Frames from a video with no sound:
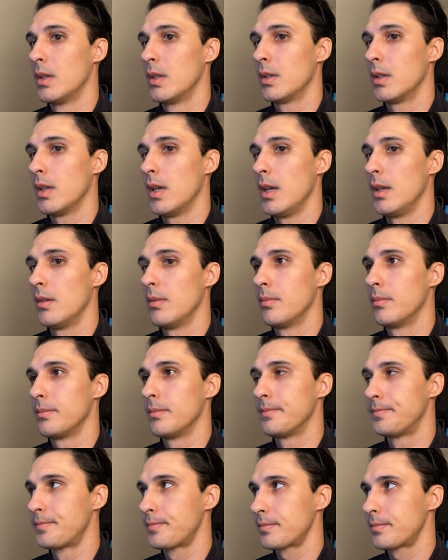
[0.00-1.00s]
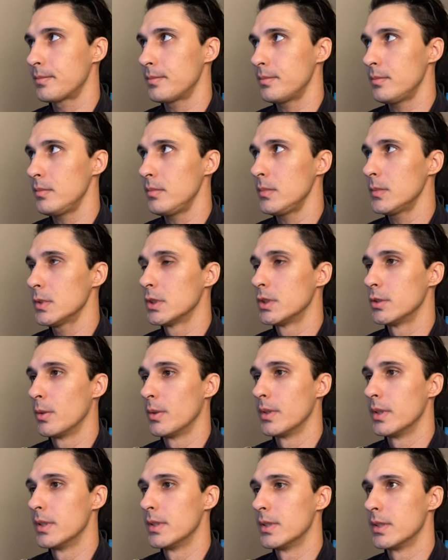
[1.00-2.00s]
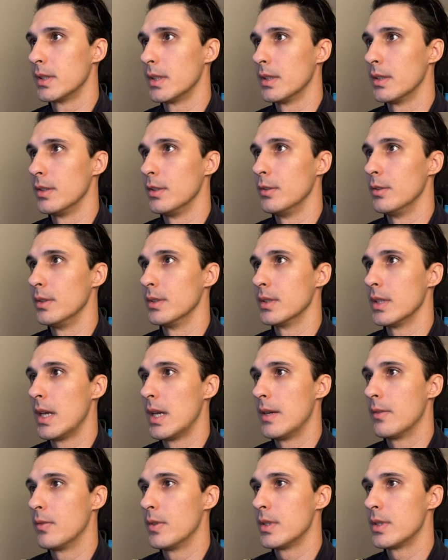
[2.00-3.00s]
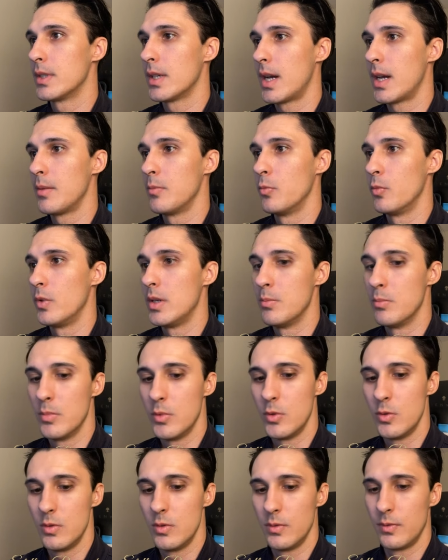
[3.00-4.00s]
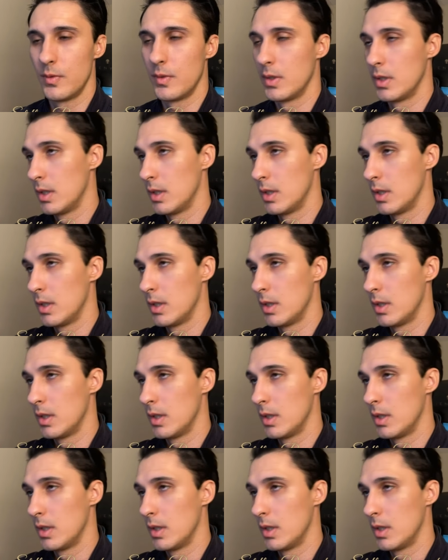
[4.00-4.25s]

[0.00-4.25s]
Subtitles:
Okay, so what this is going to do is every time we move